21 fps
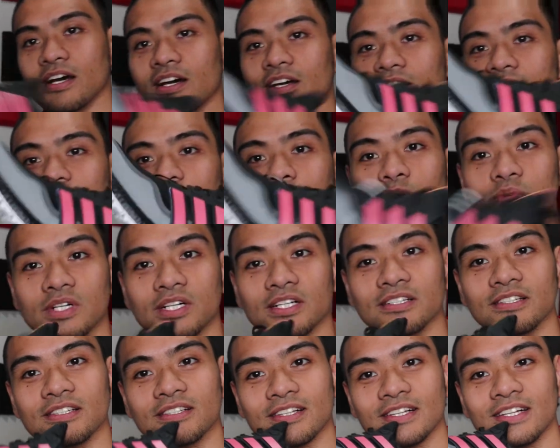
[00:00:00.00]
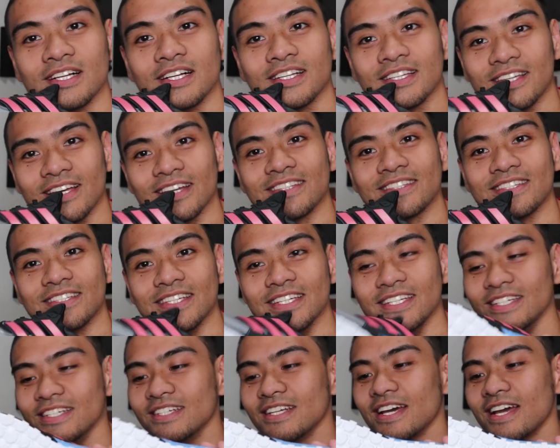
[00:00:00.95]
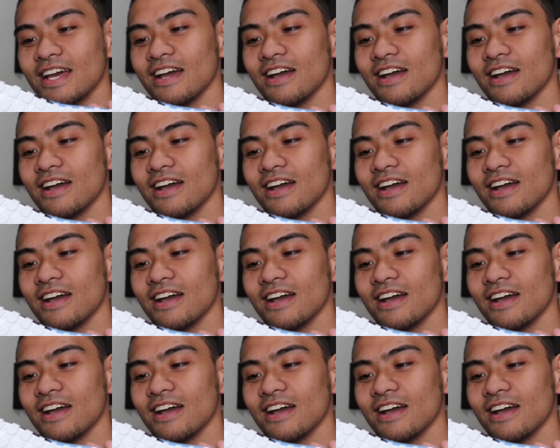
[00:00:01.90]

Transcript: You will get seen